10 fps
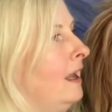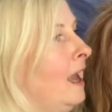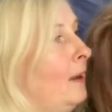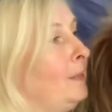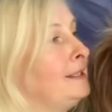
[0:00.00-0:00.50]

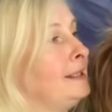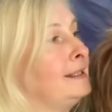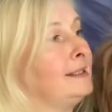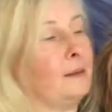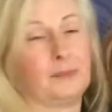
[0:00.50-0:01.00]
but did
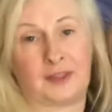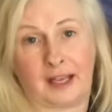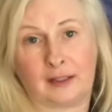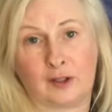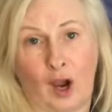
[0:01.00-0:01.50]
something
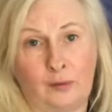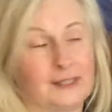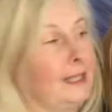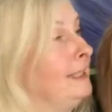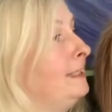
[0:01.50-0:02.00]
totally
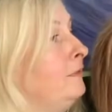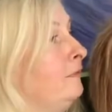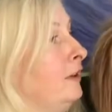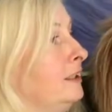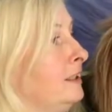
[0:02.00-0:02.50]

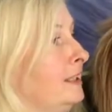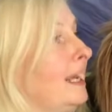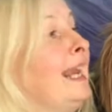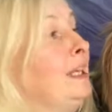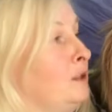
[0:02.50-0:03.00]
different
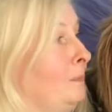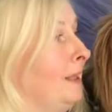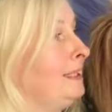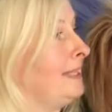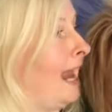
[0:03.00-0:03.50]
each
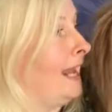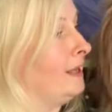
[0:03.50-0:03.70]
Monday.